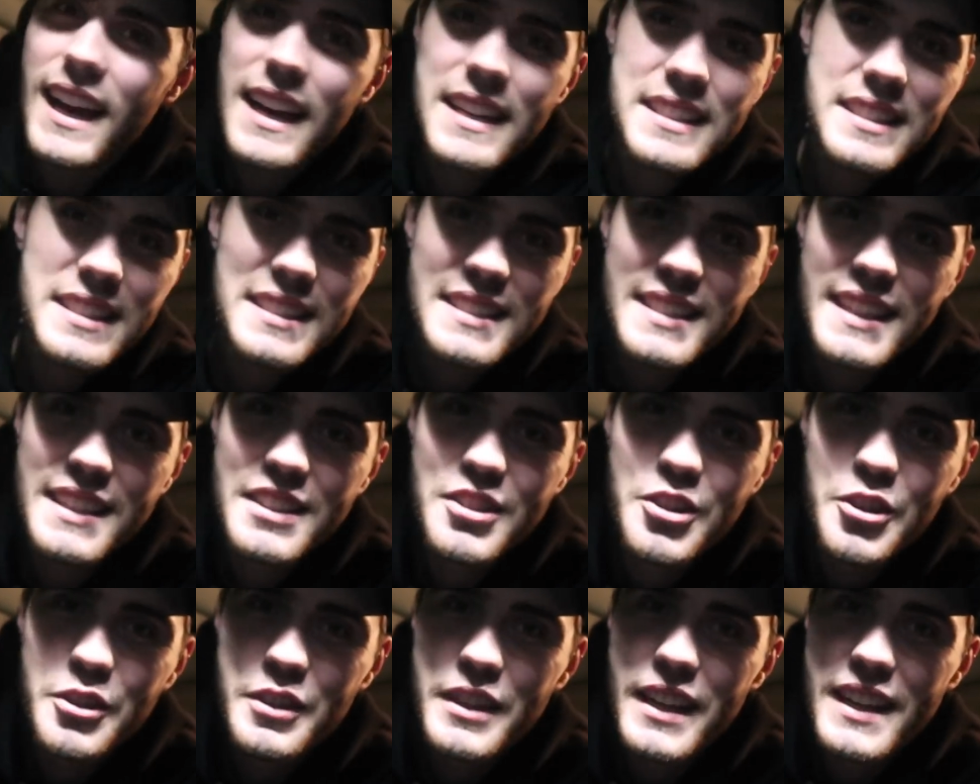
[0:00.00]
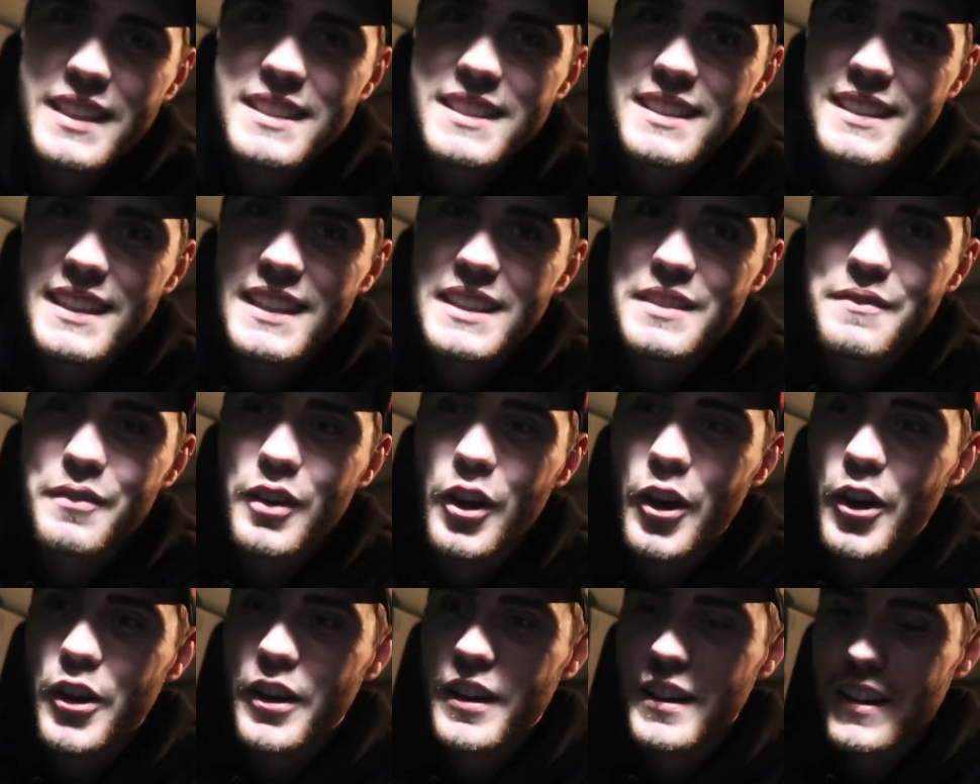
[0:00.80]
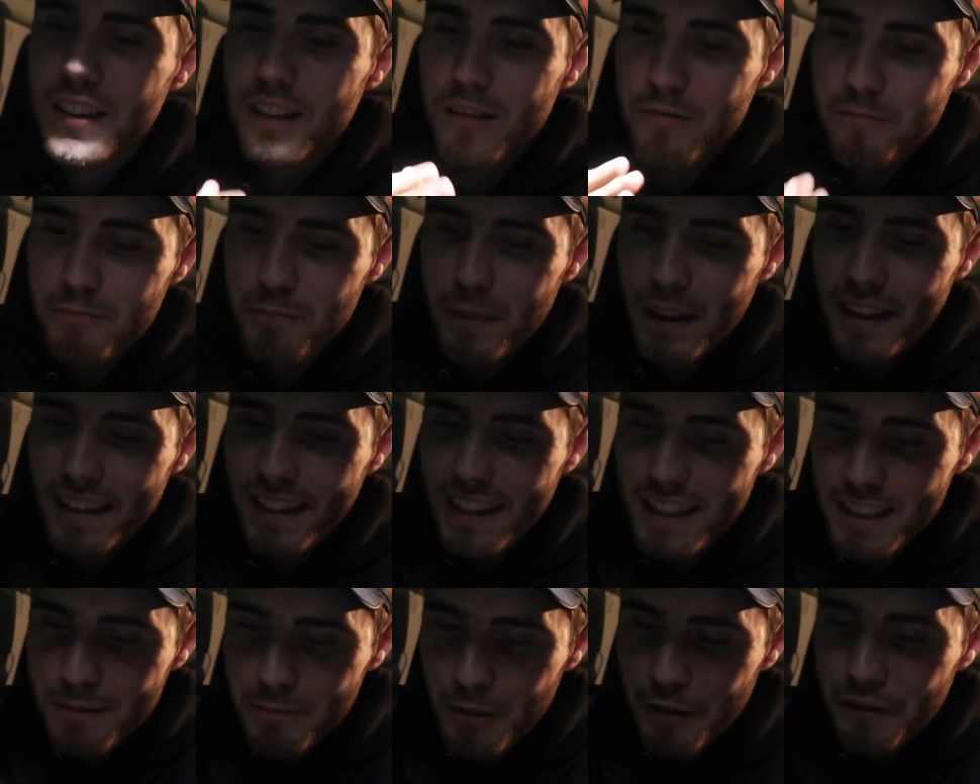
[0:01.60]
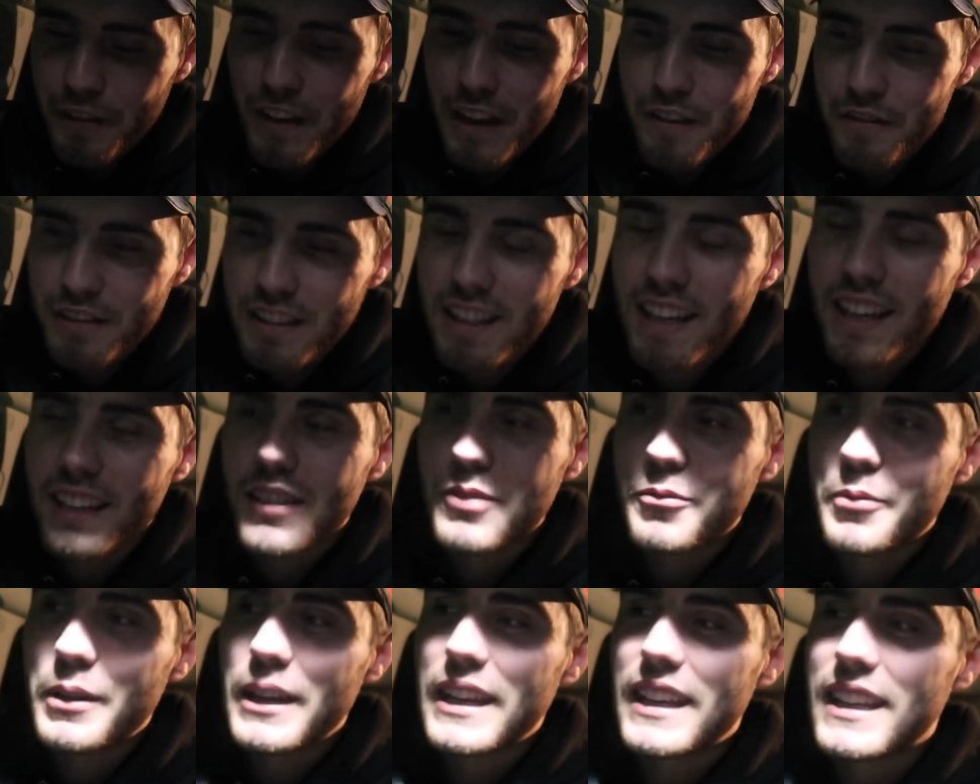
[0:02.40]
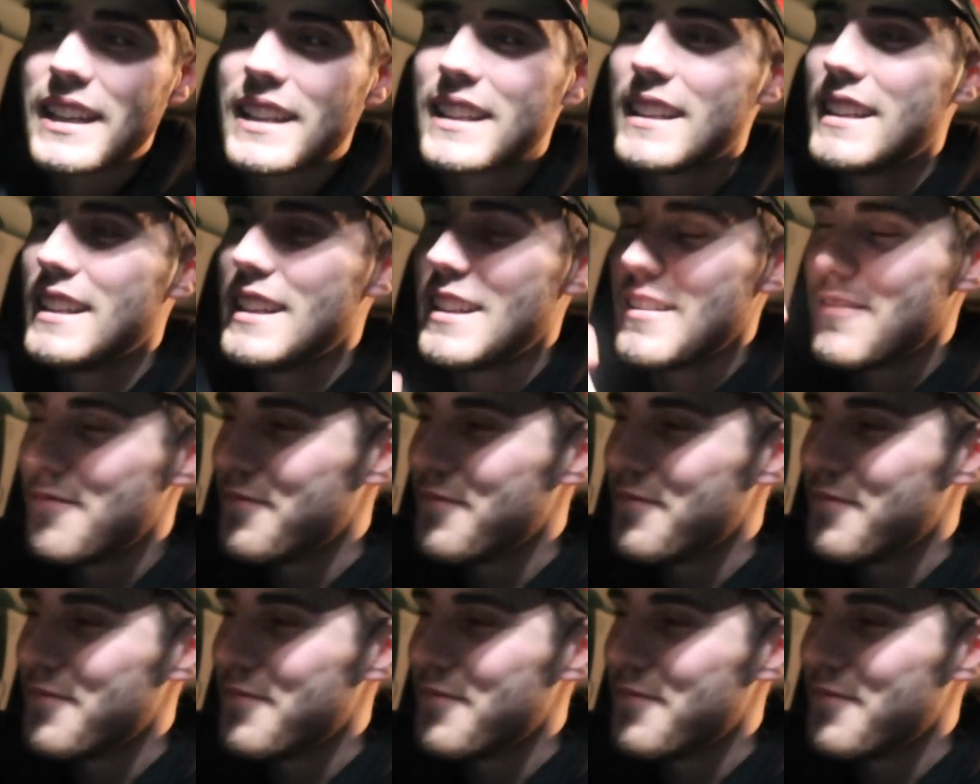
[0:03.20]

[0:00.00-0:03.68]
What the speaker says: As I said to you in yesterday's vlog, Monday is my favourite day of the week.